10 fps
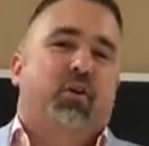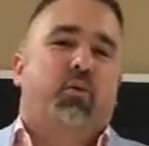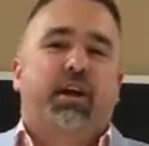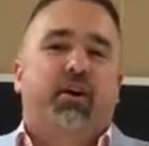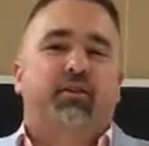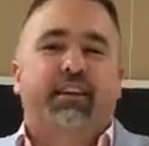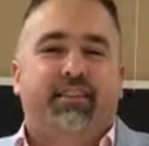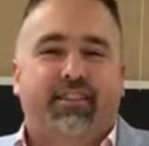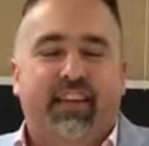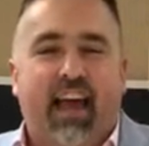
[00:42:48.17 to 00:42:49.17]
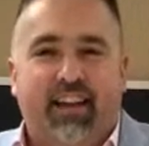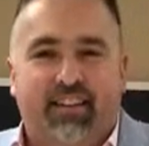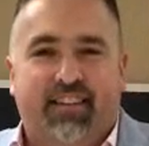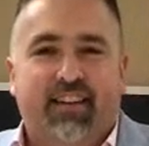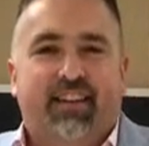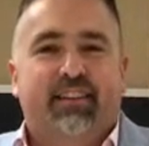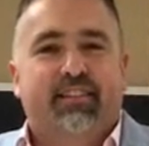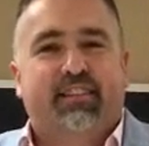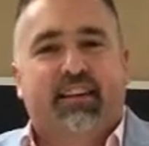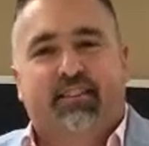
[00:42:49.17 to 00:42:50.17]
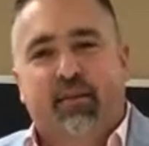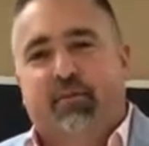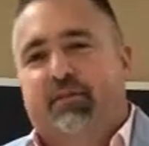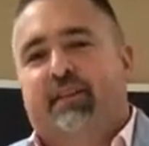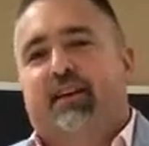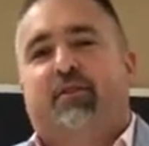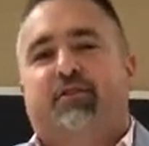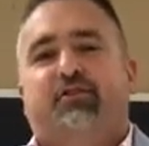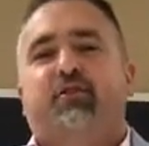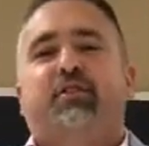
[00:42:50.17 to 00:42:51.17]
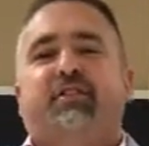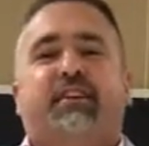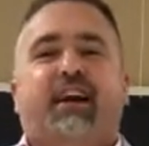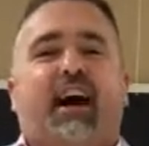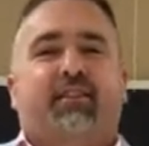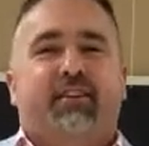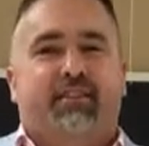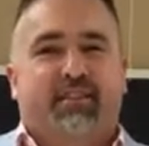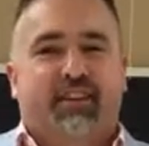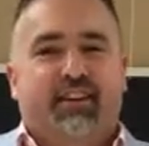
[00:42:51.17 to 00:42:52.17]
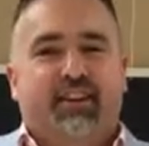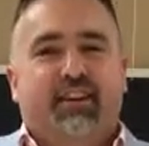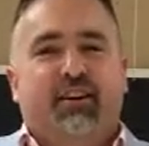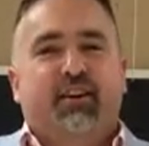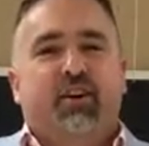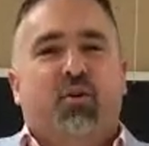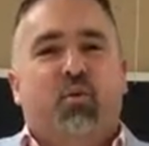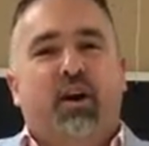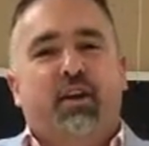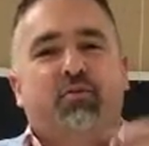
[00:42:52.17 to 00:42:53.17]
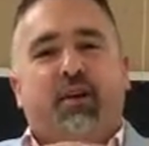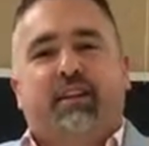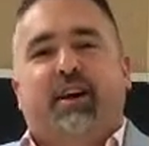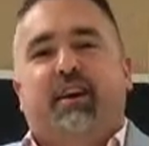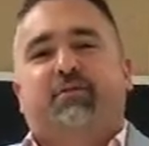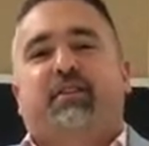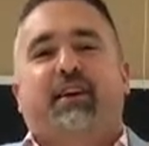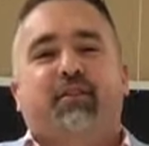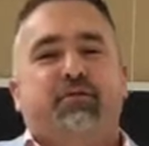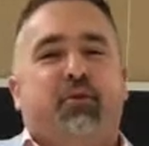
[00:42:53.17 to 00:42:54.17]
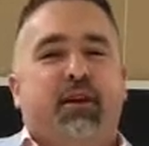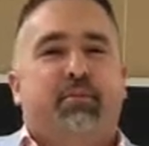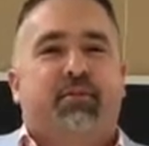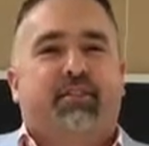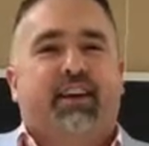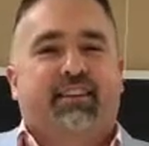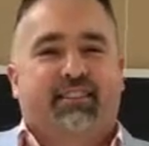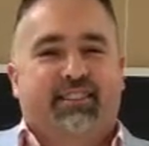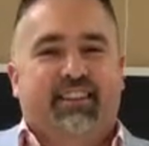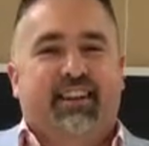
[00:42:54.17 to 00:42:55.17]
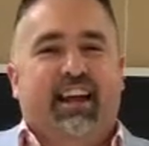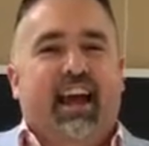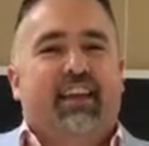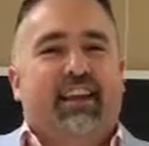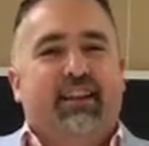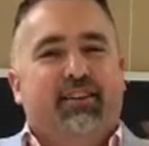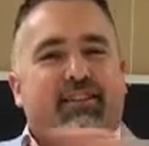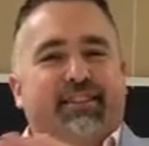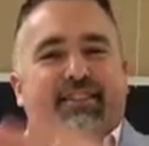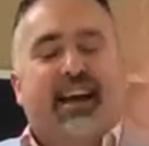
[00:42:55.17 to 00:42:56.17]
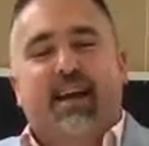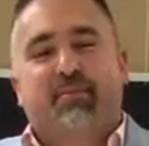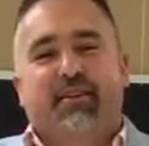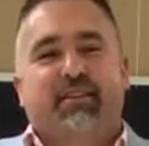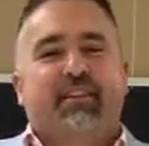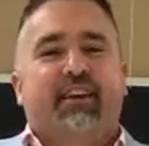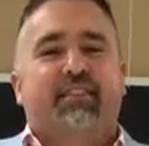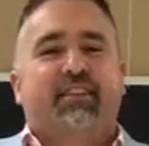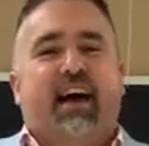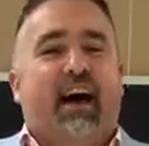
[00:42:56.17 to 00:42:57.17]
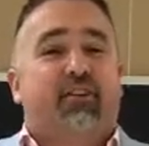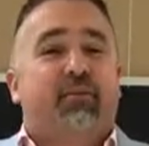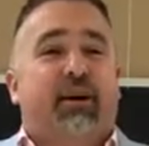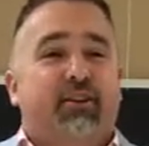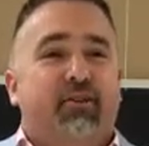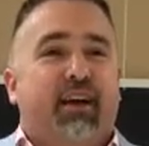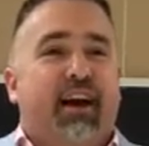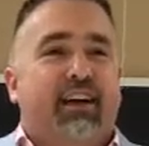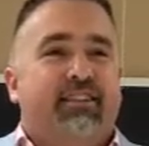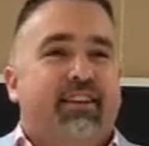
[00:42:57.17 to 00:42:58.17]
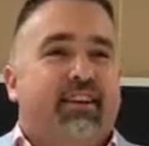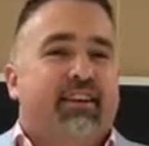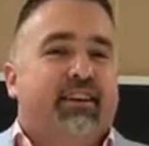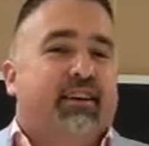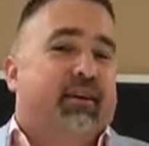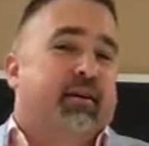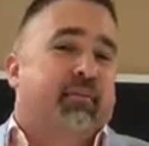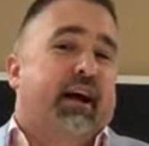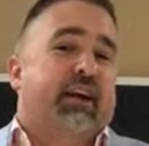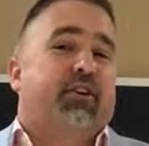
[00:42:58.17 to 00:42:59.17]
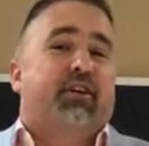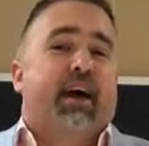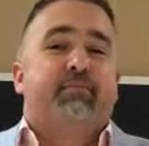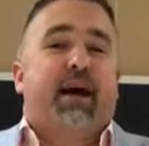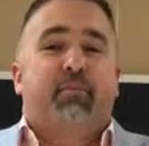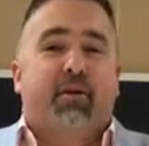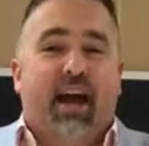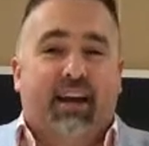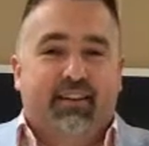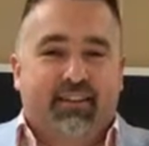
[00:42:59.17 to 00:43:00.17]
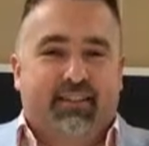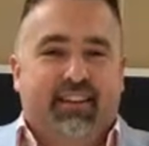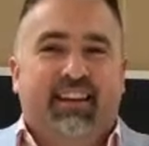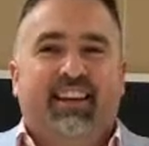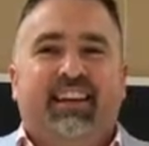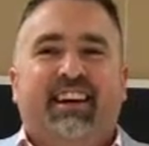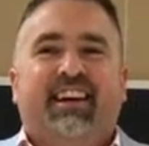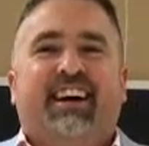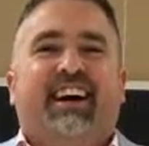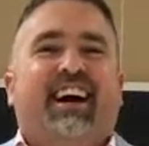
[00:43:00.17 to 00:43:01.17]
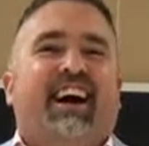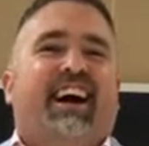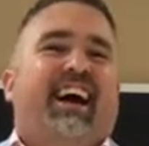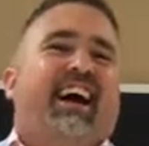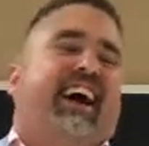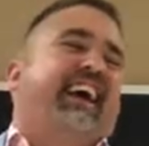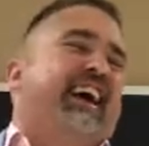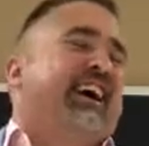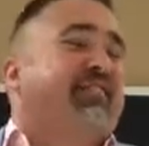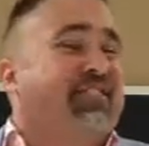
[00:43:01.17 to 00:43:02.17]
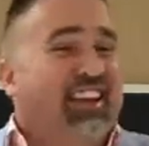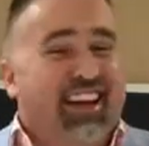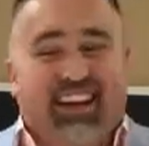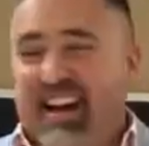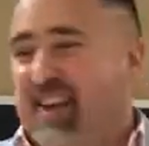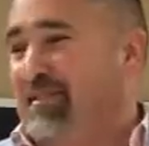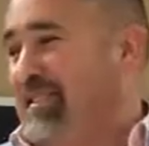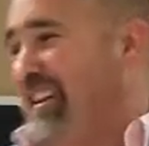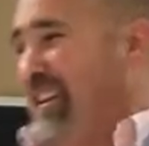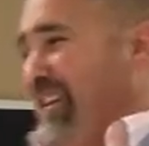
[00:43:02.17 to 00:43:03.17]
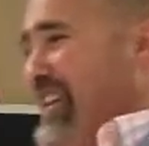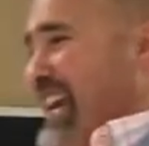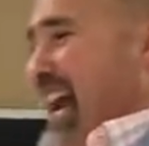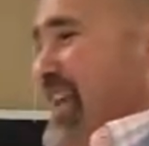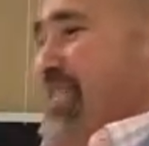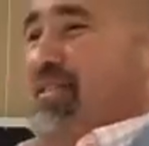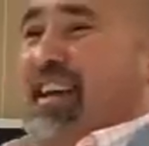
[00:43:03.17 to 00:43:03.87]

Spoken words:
we only sent 60% of our students to college. What have we done for the other 40%? And then he looks at the chamber and says, I don't know about you guys, but I call that malpractice. And I'm like, I'm sitting there, I look at him, I'm